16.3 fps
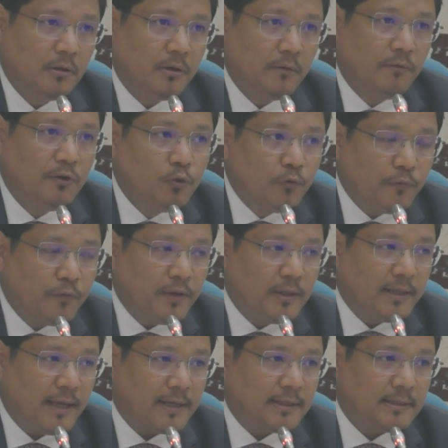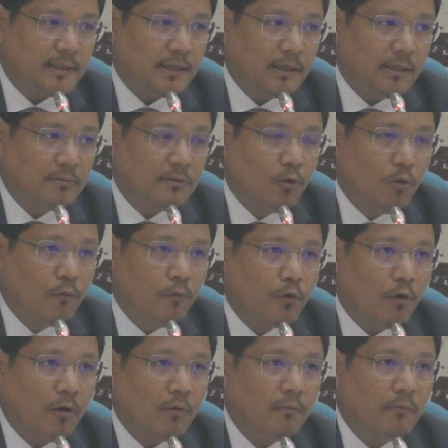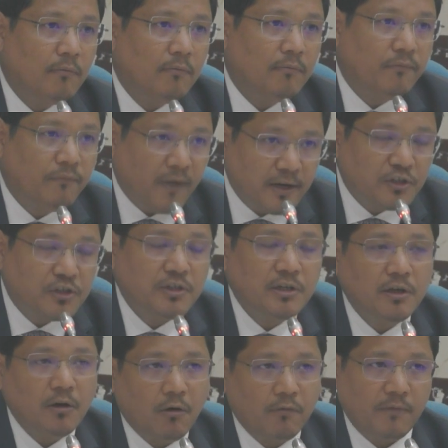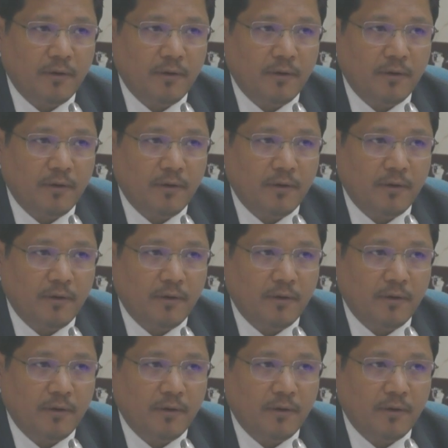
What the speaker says: we do feel that the overall functioning of